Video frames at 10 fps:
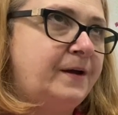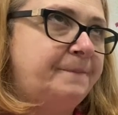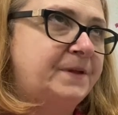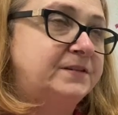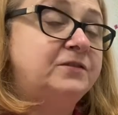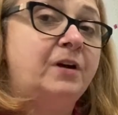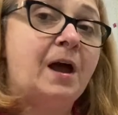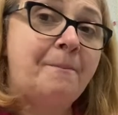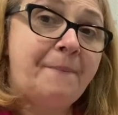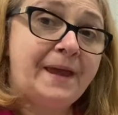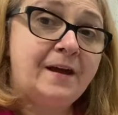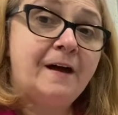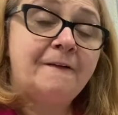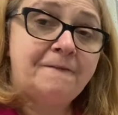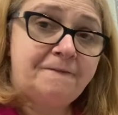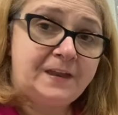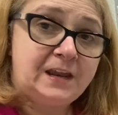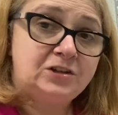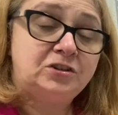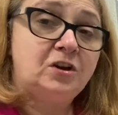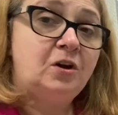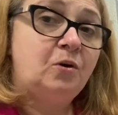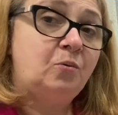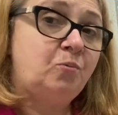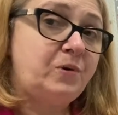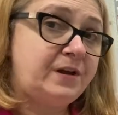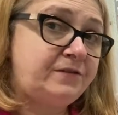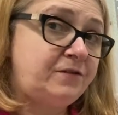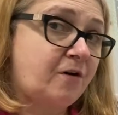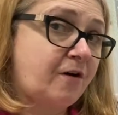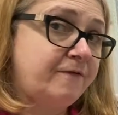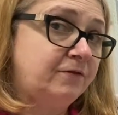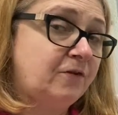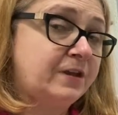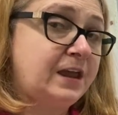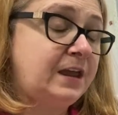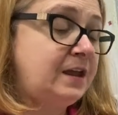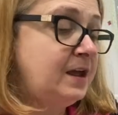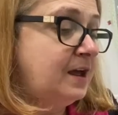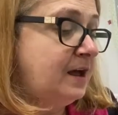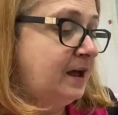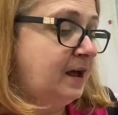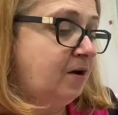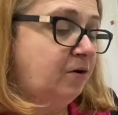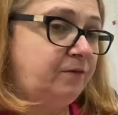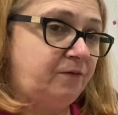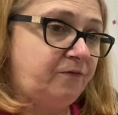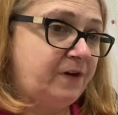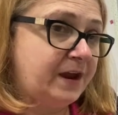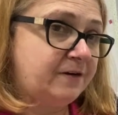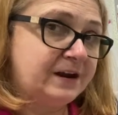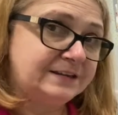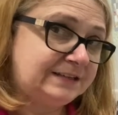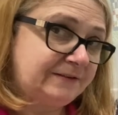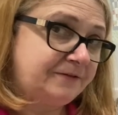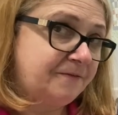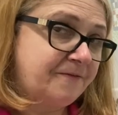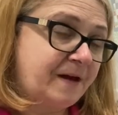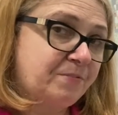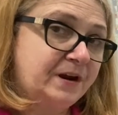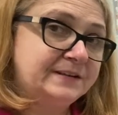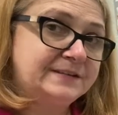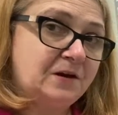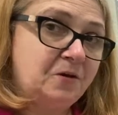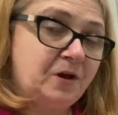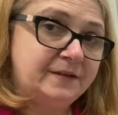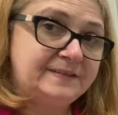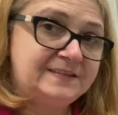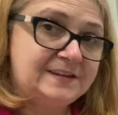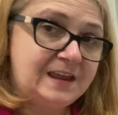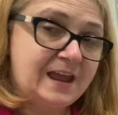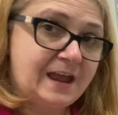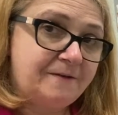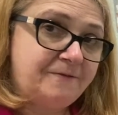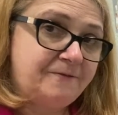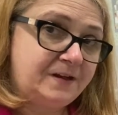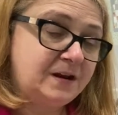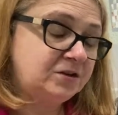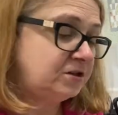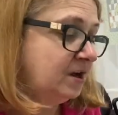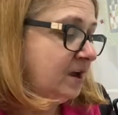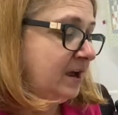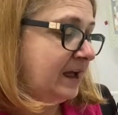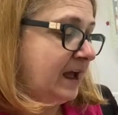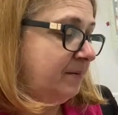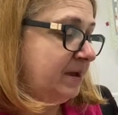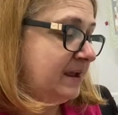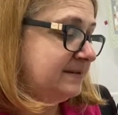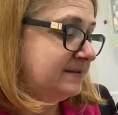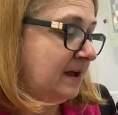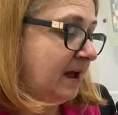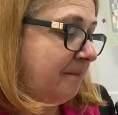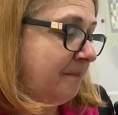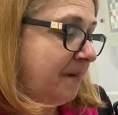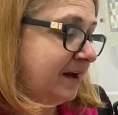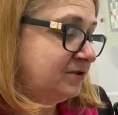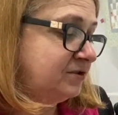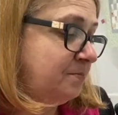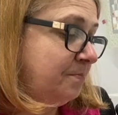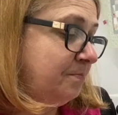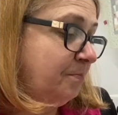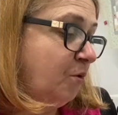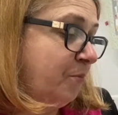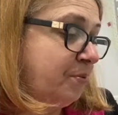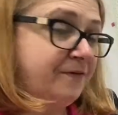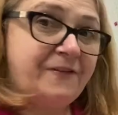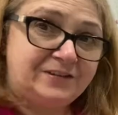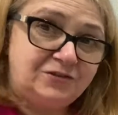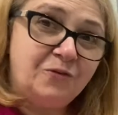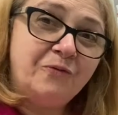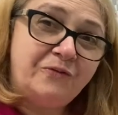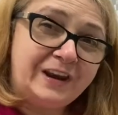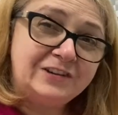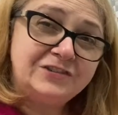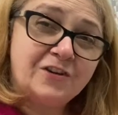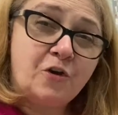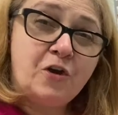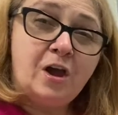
a better finish with your overlocking on various different fabrics. So a CF finish is a much more professional finish. So